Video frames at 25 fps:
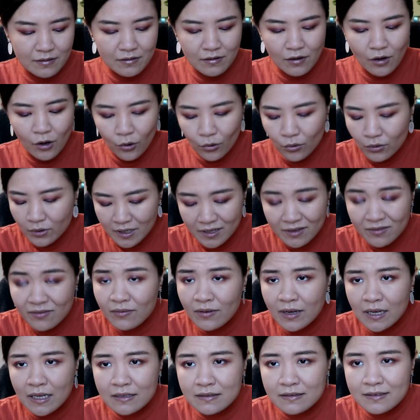
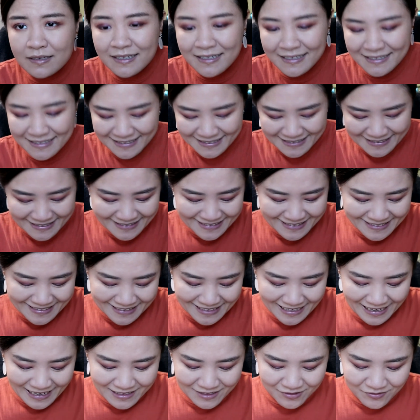all-in-one
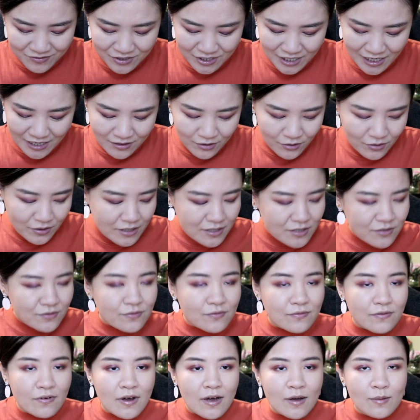kind of shadow. Is
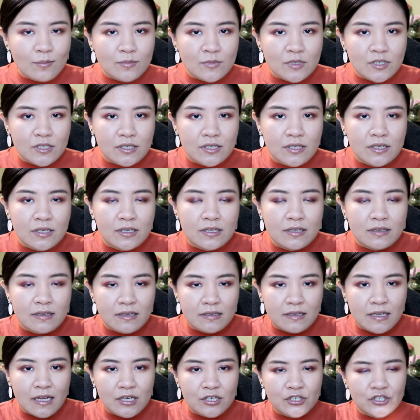from the
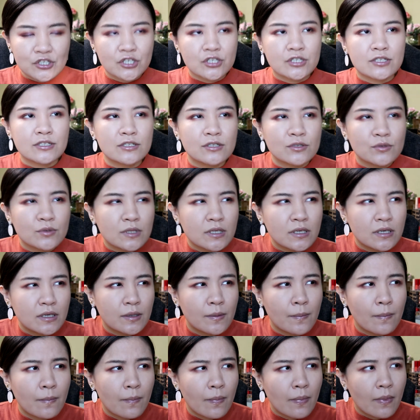Natasha
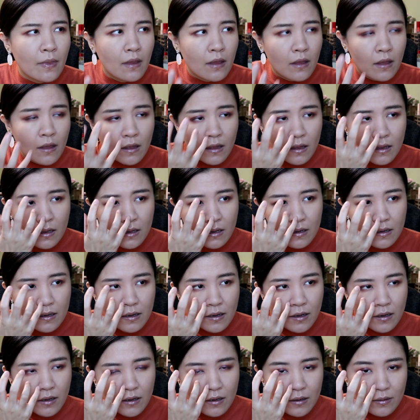Denona
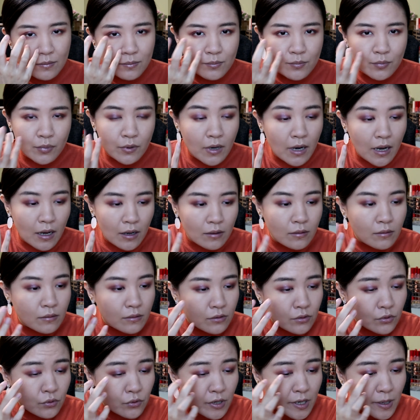brown
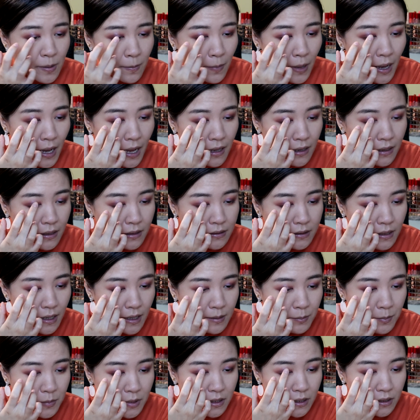green palette, I
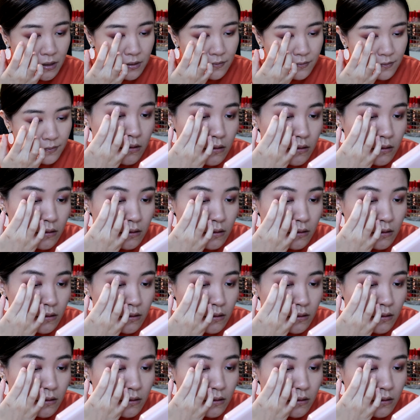believe.